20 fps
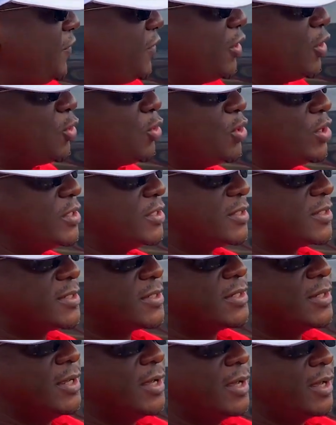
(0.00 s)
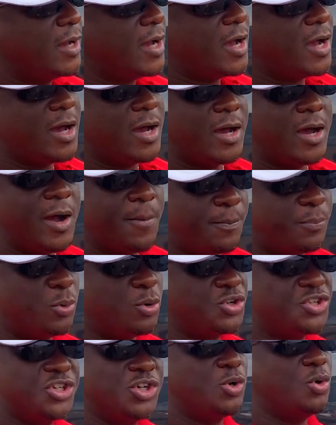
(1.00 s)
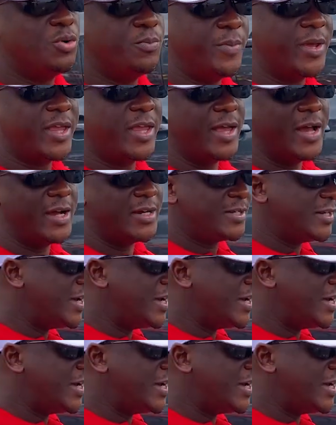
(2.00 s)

vehicle is uh, approaching or making a